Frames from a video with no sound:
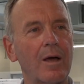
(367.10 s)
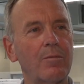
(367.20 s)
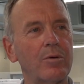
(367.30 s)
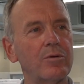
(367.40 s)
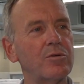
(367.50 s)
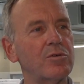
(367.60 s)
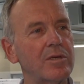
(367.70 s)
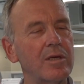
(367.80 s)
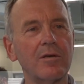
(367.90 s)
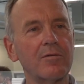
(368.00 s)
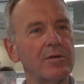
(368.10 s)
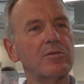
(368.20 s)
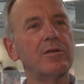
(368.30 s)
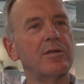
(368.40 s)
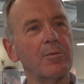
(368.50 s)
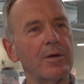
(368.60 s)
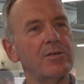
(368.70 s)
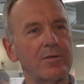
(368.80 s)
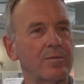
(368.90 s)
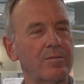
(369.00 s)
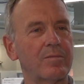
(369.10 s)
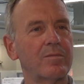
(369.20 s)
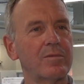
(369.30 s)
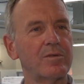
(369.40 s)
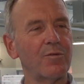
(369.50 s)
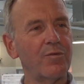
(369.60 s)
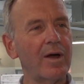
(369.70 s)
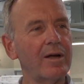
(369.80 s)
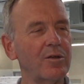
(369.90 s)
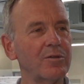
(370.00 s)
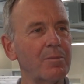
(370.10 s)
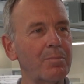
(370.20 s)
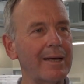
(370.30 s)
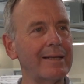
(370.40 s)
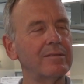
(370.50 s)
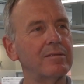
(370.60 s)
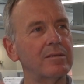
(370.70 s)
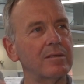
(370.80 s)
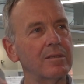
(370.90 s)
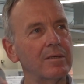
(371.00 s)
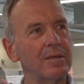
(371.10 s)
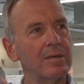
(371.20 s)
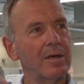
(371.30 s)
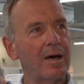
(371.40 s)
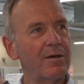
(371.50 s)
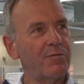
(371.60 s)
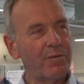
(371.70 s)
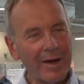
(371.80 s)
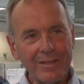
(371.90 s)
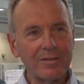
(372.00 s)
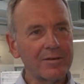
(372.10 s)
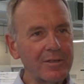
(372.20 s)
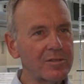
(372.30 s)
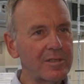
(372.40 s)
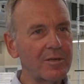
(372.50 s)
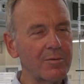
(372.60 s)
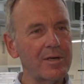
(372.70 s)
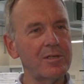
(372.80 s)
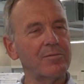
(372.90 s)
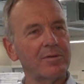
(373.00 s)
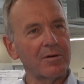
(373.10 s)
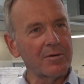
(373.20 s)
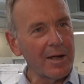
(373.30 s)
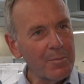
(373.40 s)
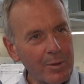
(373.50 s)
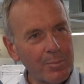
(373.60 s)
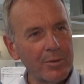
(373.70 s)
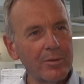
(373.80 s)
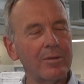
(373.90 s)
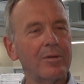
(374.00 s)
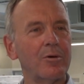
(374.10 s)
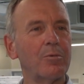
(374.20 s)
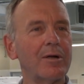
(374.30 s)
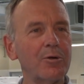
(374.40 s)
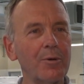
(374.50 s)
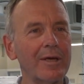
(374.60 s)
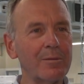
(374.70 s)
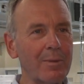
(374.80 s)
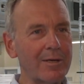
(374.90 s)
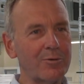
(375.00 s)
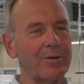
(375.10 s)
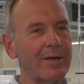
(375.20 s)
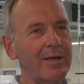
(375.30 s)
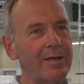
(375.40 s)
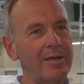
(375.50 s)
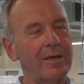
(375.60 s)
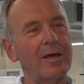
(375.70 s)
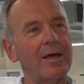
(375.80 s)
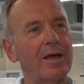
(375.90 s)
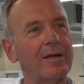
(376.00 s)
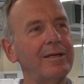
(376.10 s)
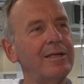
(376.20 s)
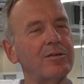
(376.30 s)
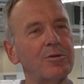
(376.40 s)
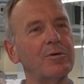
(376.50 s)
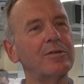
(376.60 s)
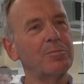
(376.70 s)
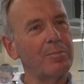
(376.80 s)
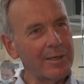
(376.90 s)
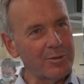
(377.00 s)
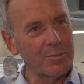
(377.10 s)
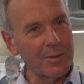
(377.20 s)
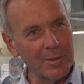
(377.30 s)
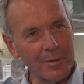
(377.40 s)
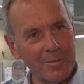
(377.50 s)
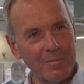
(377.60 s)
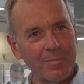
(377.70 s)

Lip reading: I want to see the real situation. So finally on the plant, I find the real situation with the right people who are doing it by today and need to do it by tomorrow.